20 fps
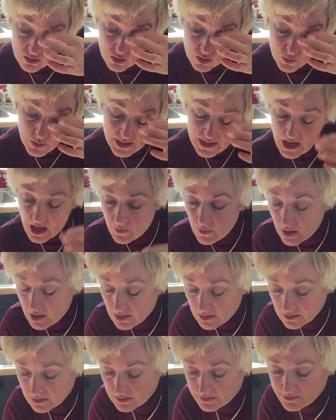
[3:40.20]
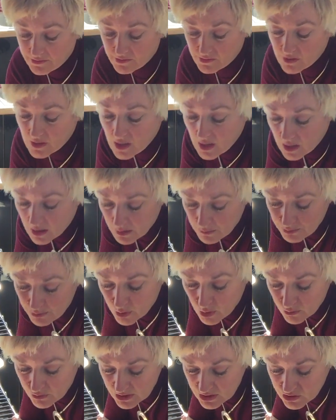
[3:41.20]
or quinoa
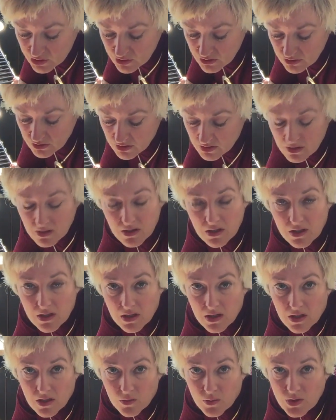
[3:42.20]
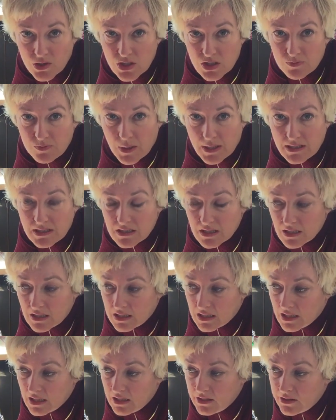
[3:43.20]
porridge, which is
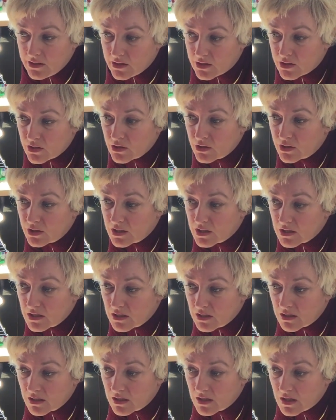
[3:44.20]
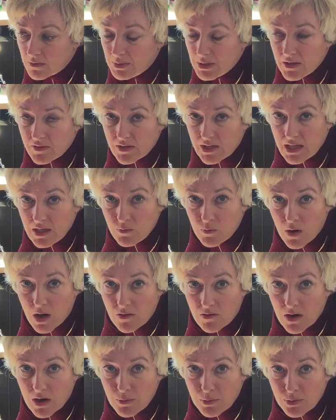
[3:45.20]
basically you cook a bit of
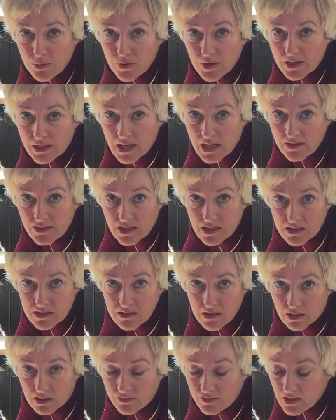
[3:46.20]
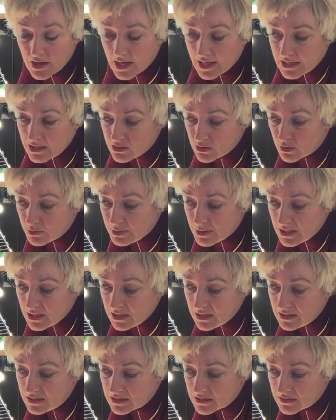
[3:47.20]
quinoa up. Again, that's none of your A's or
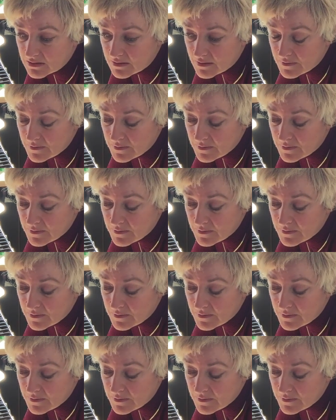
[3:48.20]
B's.